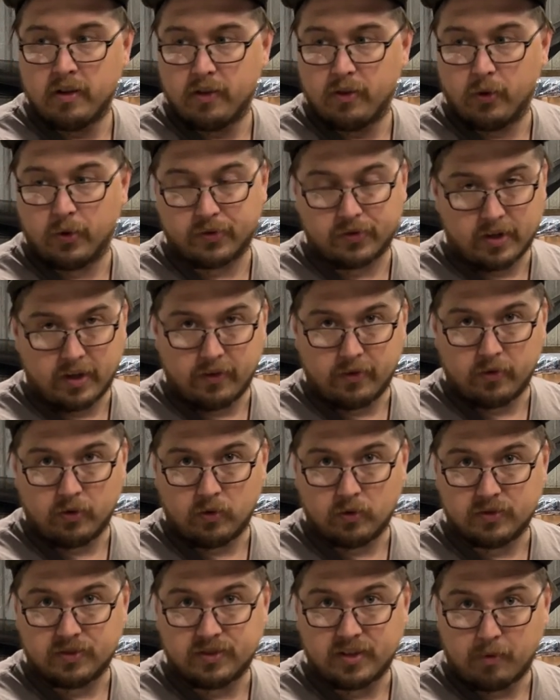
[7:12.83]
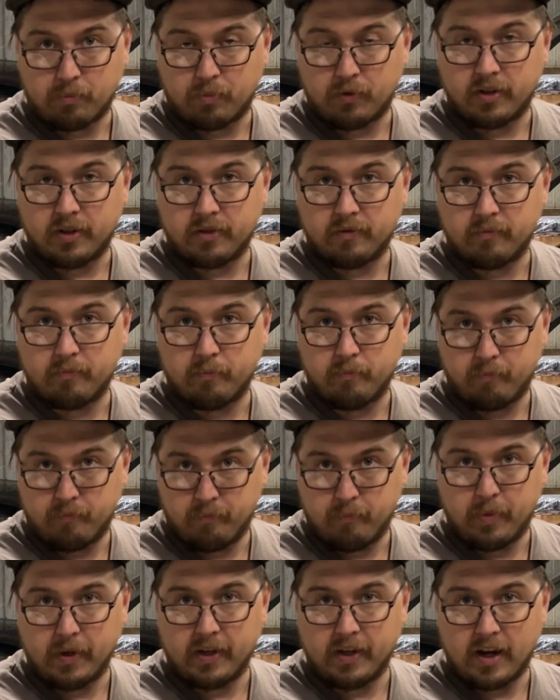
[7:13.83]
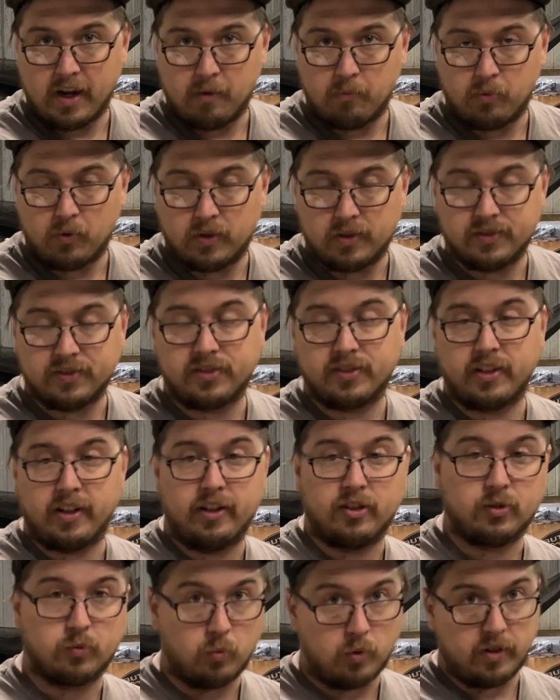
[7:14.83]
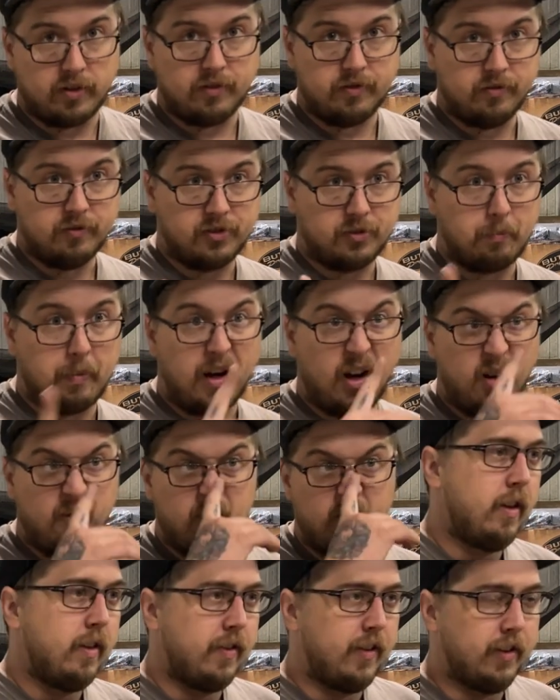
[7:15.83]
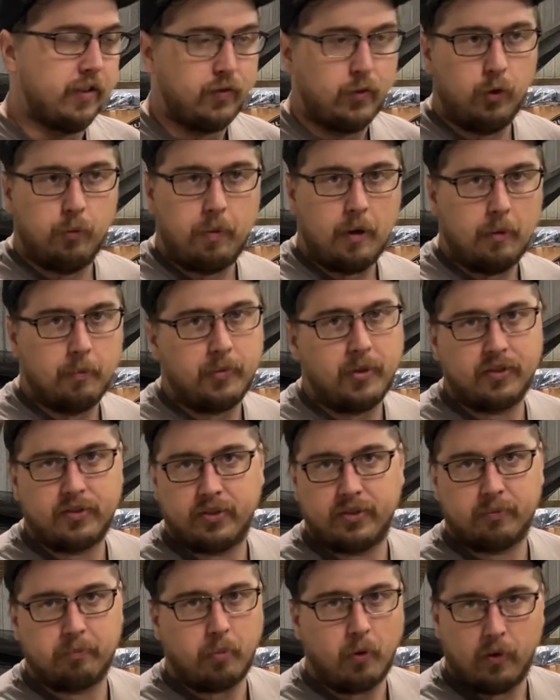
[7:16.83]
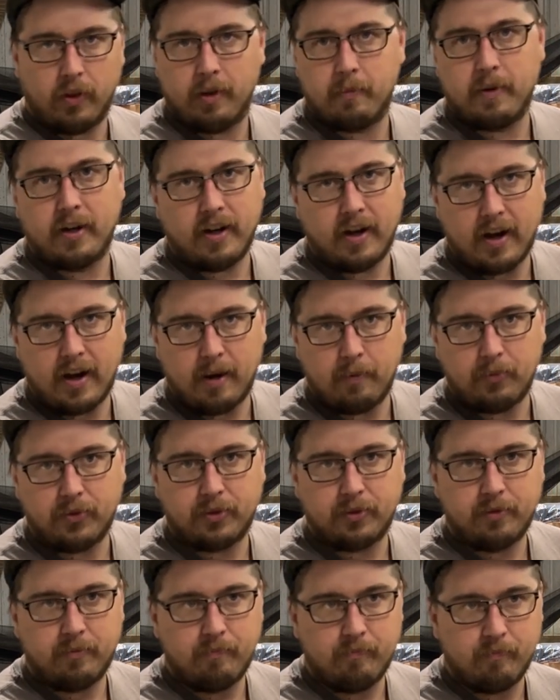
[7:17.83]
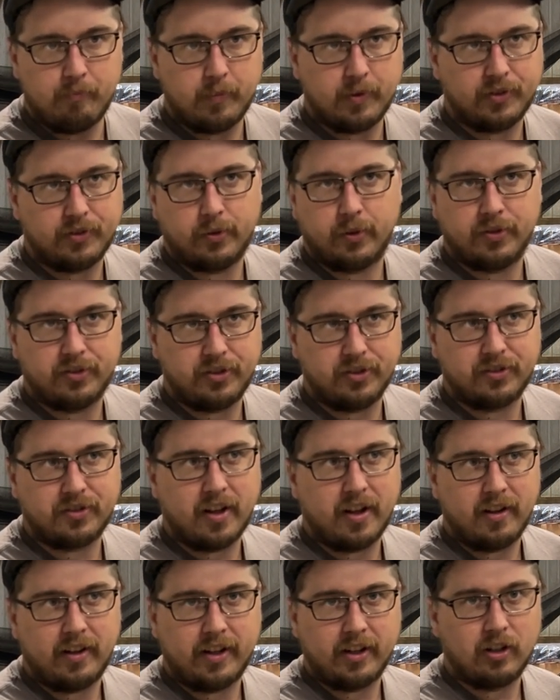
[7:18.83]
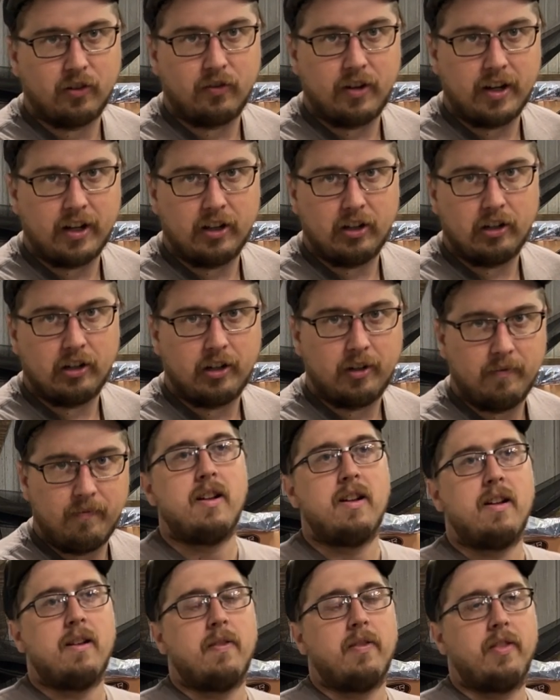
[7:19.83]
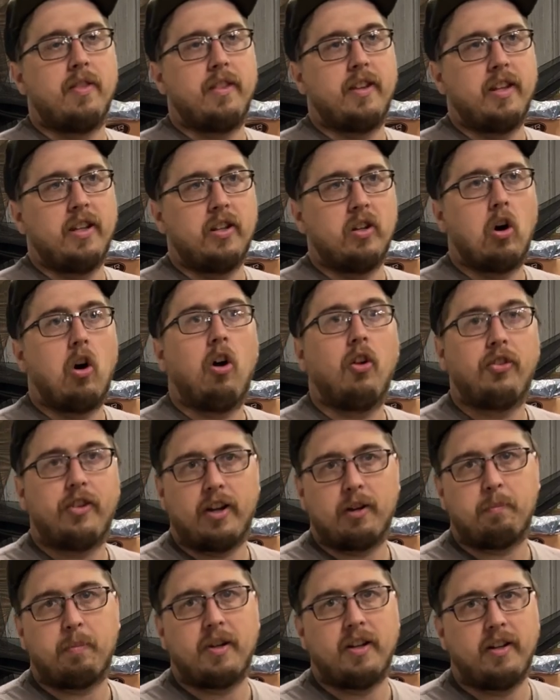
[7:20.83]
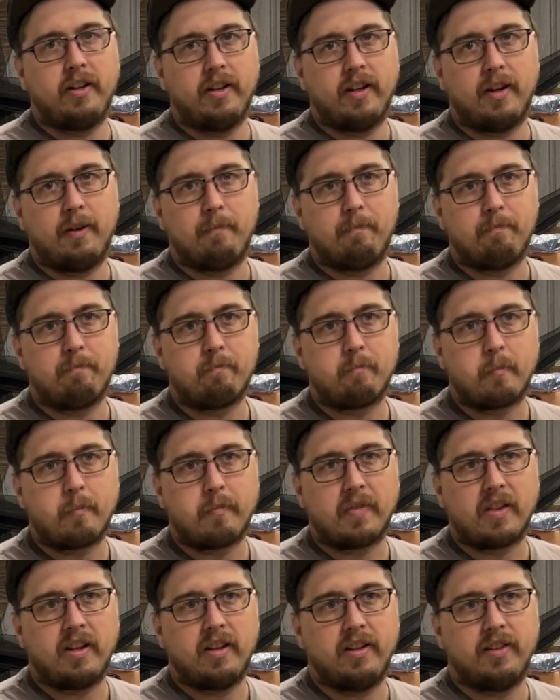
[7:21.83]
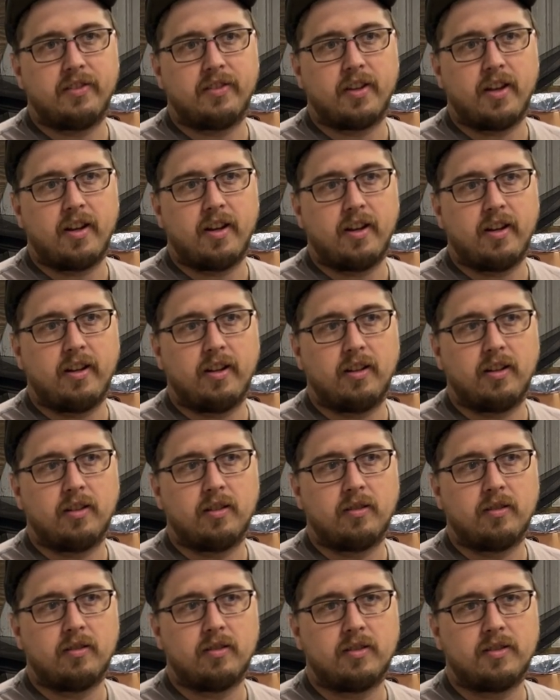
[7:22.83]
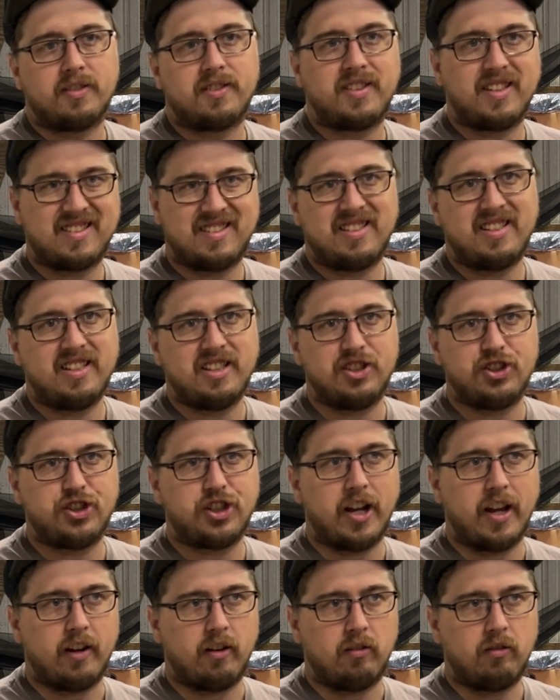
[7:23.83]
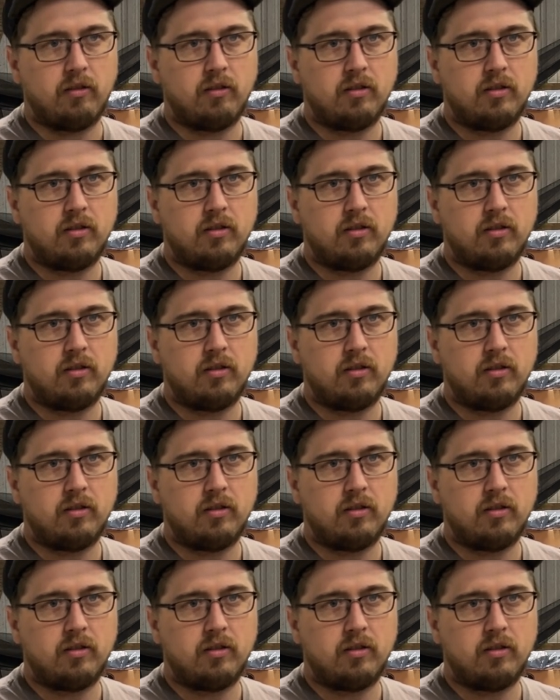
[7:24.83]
Those are on their own separate big amp ones and there's one spare. This fuel pump doesn't pull that many amps, so it's just on like a regular the Haltech PDM is a 16 channel.